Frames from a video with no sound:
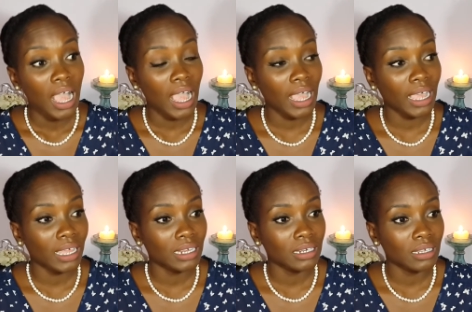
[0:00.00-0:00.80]

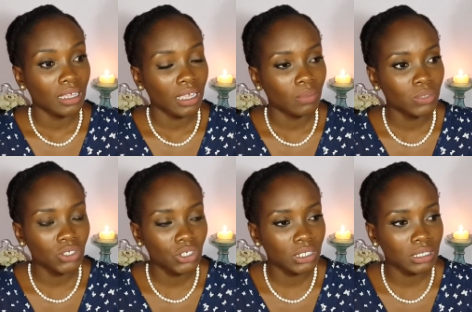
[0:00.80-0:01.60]
and it
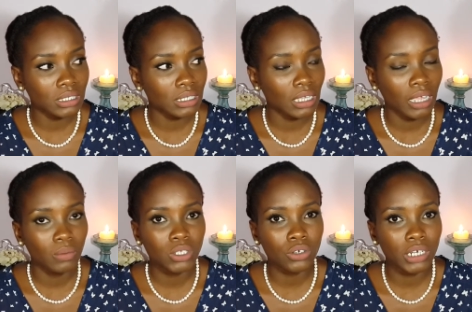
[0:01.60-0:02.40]
was
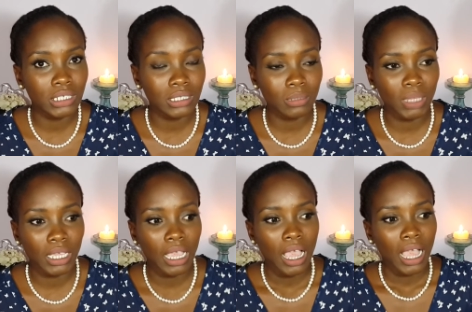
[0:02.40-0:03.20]
crazy to me.